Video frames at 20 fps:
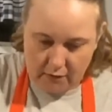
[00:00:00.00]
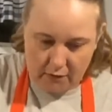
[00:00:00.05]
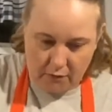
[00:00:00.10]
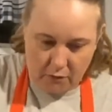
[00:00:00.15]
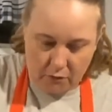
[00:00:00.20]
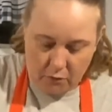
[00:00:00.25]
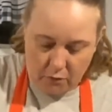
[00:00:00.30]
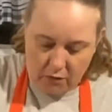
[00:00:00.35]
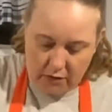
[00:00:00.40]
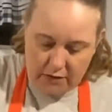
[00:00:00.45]

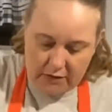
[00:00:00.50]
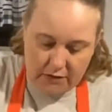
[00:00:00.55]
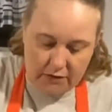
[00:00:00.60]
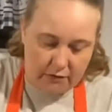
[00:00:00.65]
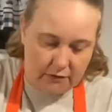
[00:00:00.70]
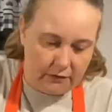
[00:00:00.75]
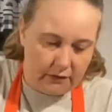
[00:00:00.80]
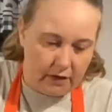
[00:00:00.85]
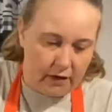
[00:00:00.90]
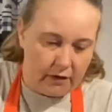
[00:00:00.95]
Once
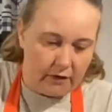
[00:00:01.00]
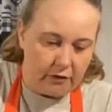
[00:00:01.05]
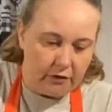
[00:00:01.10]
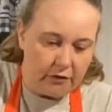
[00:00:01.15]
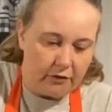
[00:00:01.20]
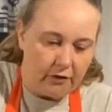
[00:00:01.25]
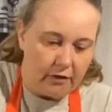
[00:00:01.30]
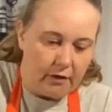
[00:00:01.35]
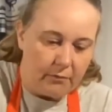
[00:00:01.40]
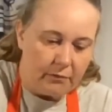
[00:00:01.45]
you've got your
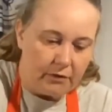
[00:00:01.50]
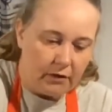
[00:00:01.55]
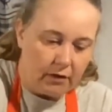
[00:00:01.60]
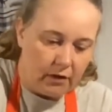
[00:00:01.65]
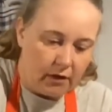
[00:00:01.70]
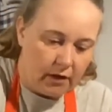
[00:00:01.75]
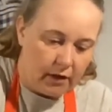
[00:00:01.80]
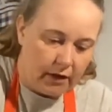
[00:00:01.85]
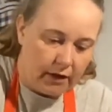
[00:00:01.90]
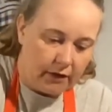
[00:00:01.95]
crumble
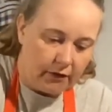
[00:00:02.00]
on,